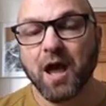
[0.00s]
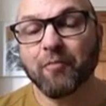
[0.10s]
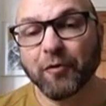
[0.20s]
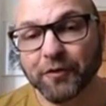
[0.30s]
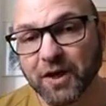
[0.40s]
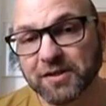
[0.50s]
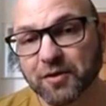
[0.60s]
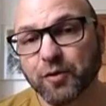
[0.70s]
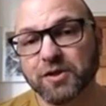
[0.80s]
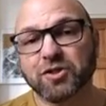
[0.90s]
I'm often asked
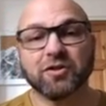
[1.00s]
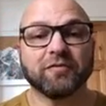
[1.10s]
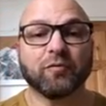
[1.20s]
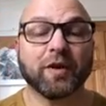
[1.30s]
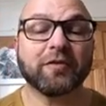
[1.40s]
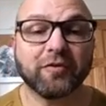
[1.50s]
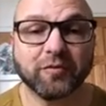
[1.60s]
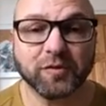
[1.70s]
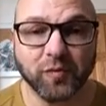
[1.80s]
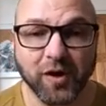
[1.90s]
the question of whether
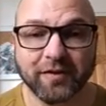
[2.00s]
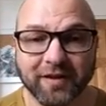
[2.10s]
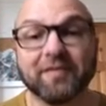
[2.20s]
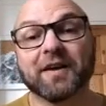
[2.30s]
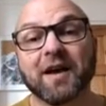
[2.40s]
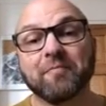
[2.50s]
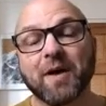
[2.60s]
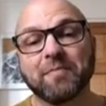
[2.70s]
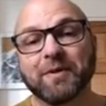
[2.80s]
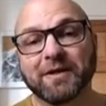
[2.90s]
it was worth giving up
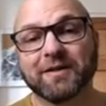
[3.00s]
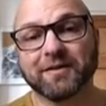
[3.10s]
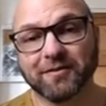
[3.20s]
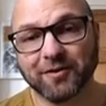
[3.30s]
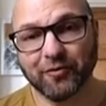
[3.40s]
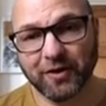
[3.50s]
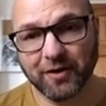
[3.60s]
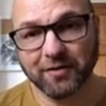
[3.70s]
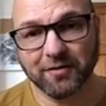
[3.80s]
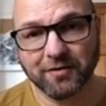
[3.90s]
my political
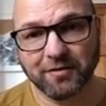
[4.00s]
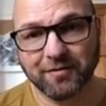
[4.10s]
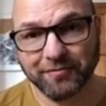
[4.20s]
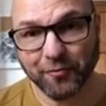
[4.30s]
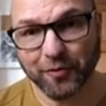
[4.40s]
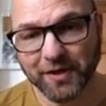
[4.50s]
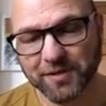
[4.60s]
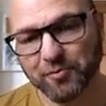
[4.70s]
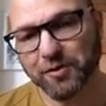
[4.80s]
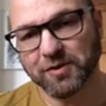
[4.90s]
career for
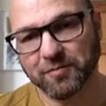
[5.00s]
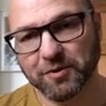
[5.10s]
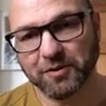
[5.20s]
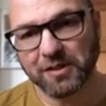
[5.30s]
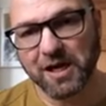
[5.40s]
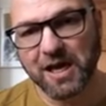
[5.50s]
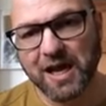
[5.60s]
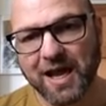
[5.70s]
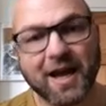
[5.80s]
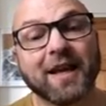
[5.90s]
these principles,
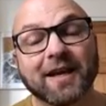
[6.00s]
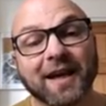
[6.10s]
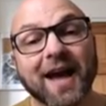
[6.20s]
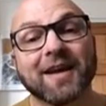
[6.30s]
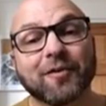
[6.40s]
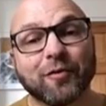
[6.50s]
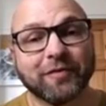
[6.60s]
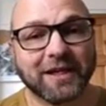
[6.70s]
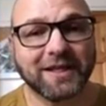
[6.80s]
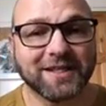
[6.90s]
and I can
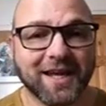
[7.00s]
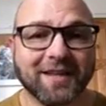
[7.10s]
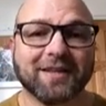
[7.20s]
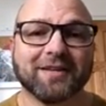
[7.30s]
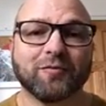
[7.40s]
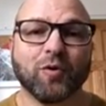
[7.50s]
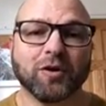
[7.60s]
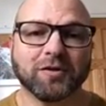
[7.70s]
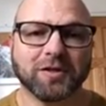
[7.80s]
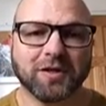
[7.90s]
unequivocally say that it
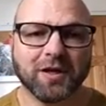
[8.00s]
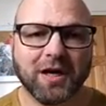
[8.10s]
was.